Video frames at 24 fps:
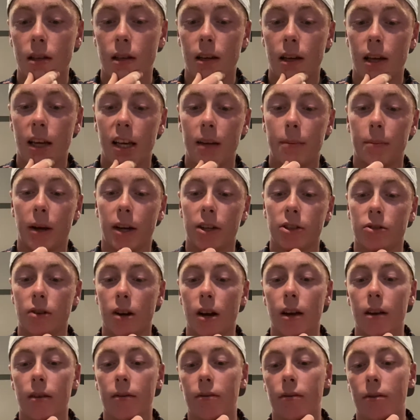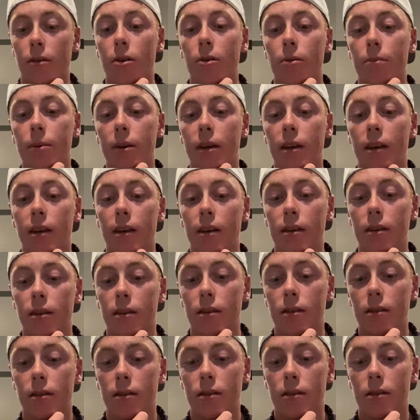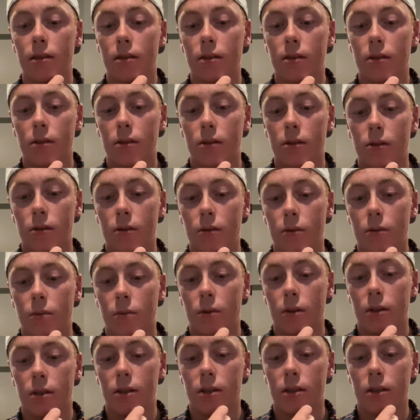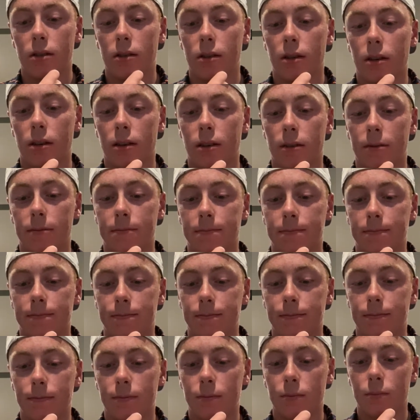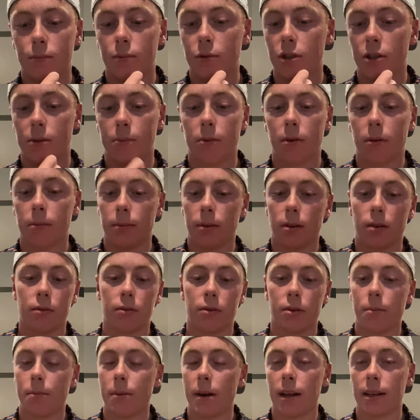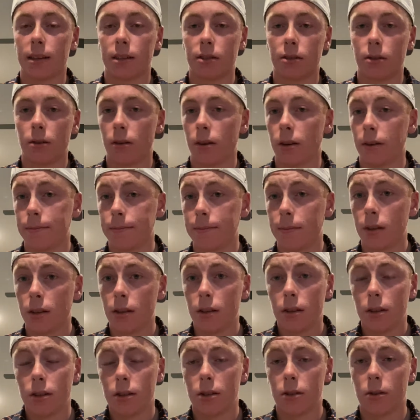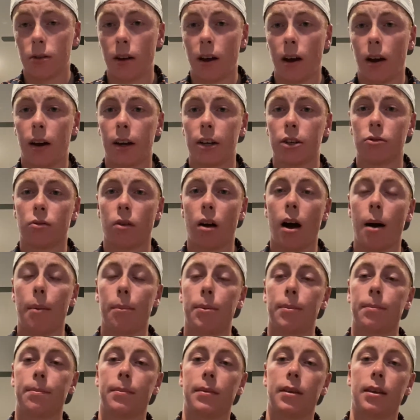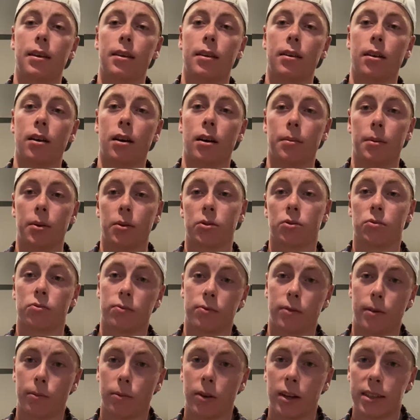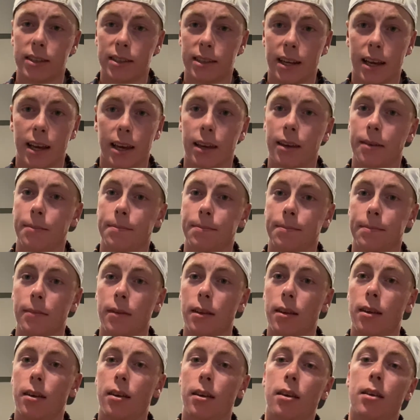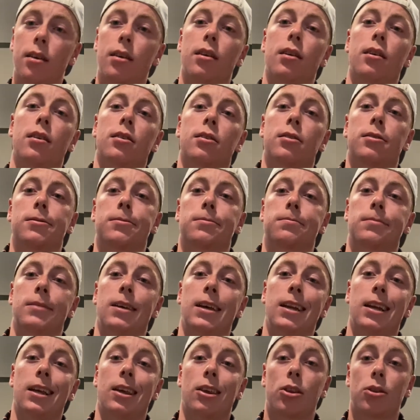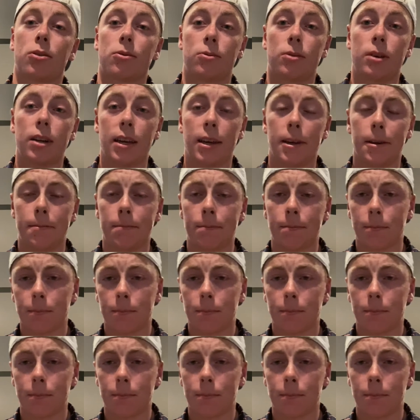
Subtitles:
hit my drive OB, which just put me off on a bad start. So now I drop. It was from red stake, hitting 3,